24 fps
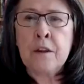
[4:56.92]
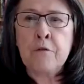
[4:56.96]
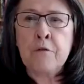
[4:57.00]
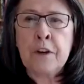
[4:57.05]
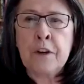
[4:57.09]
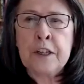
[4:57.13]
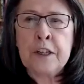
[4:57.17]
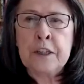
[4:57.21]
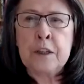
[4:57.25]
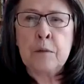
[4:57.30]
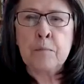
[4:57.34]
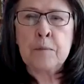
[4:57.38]
the
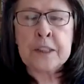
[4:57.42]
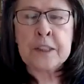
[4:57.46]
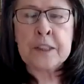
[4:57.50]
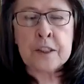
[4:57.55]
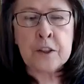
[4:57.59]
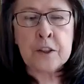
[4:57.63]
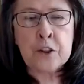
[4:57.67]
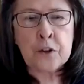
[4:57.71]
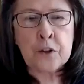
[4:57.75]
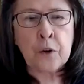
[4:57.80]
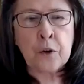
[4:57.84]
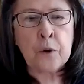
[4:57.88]
victim's
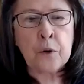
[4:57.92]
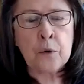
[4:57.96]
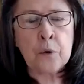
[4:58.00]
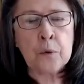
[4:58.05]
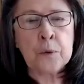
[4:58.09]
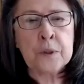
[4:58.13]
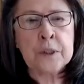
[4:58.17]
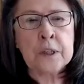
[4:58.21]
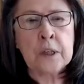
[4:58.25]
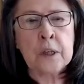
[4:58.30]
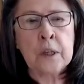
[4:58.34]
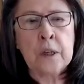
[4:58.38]
sister,
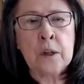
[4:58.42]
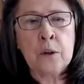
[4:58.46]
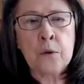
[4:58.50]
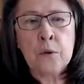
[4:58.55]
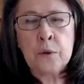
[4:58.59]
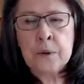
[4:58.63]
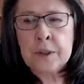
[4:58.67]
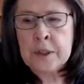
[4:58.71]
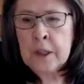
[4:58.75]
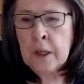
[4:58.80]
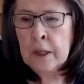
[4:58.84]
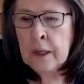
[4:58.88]
who's a
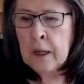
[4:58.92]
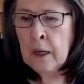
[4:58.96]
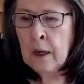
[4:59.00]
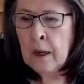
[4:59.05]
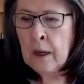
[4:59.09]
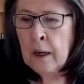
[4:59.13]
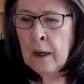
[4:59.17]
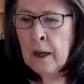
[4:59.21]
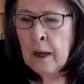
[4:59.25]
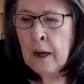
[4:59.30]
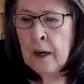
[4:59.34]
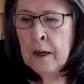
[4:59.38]

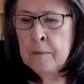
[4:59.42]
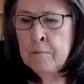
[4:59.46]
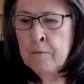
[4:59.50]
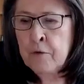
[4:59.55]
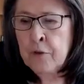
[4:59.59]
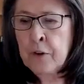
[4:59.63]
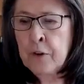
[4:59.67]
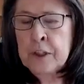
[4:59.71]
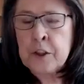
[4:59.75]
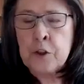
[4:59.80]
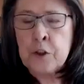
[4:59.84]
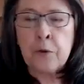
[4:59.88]
little
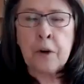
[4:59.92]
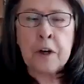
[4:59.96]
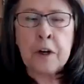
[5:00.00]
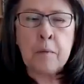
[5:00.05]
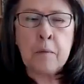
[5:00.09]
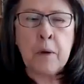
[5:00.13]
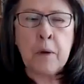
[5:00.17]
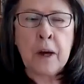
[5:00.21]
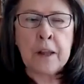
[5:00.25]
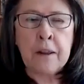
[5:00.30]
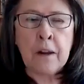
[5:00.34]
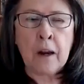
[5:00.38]
frustrated
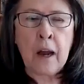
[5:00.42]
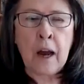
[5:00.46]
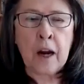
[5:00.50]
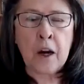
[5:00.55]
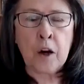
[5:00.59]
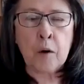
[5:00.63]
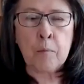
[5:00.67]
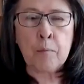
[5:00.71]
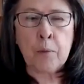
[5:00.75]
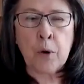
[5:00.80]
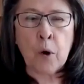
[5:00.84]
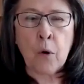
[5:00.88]
by the lack
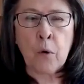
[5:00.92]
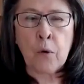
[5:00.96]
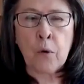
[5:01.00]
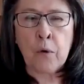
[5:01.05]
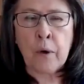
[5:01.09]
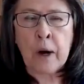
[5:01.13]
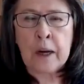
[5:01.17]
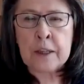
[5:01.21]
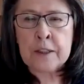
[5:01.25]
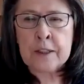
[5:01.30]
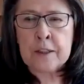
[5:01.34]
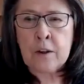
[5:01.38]
of
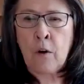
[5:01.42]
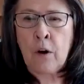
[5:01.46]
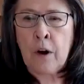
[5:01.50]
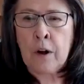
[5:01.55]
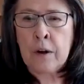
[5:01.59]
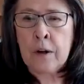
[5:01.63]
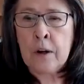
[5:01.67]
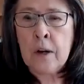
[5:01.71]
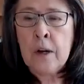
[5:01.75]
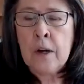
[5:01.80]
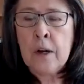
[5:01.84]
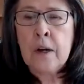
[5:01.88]
progress
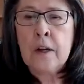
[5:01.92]
on